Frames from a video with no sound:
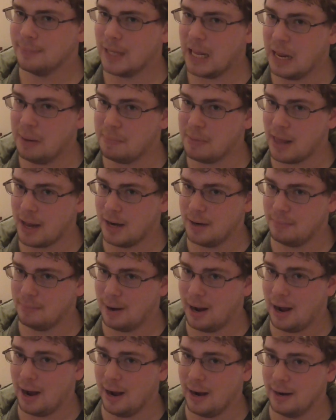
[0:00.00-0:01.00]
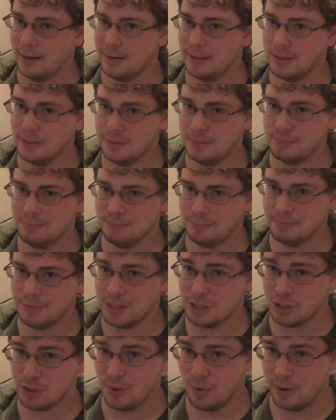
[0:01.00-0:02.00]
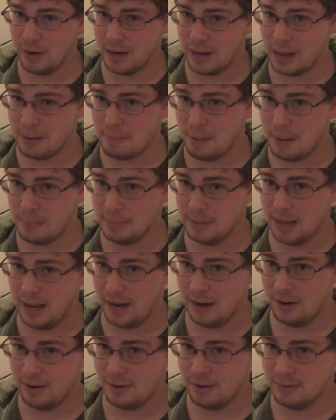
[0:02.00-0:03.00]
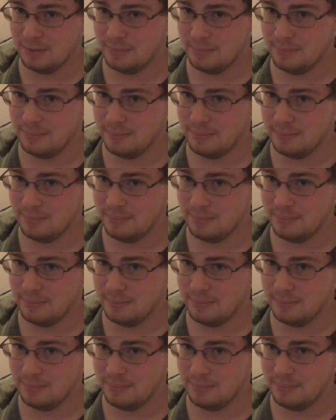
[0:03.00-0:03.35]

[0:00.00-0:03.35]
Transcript: Keep that in mind. It's going to come up later.